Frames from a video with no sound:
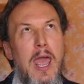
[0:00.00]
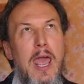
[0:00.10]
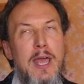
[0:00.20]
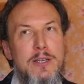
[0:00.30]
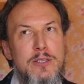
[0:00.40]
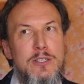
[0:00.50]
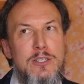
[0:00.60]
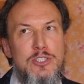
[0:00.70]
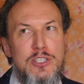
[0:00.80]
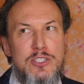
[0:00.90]
and
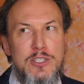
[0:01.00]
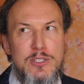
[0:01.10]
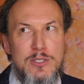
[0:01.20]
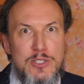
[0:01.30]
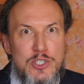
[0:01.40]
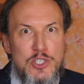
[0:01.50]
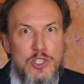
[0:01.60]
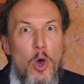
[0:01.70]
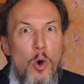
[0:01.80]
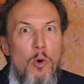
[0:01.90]
just
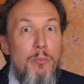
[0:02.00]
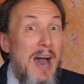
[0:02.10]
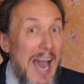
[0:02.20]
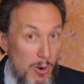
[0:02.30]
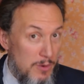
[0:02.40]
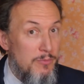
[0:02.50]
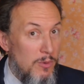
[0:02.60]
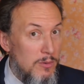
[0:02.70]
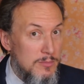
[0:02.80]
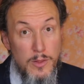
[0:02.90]
so
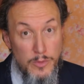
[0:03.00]
powerful.